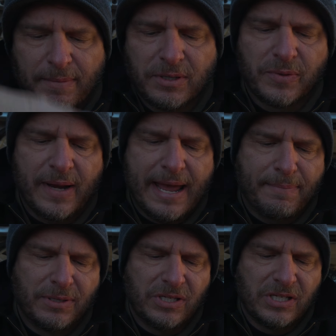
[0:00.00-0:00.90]
because what
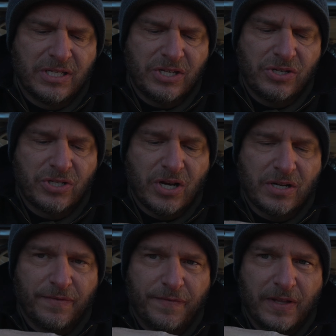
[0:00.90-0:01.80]
happens is as you start
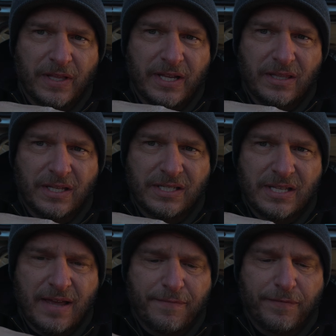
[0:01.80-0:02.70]
to fill it, the
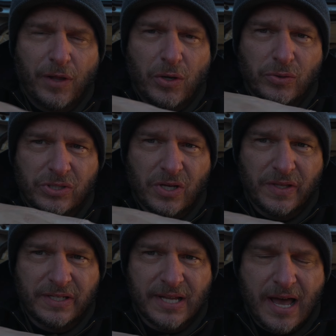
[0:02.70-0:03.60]
stuff floats on
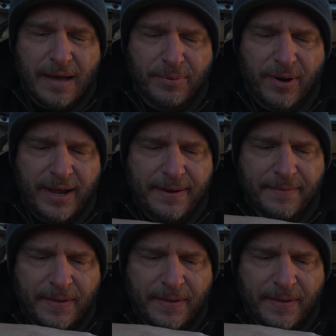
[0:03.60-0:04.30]
the top, right?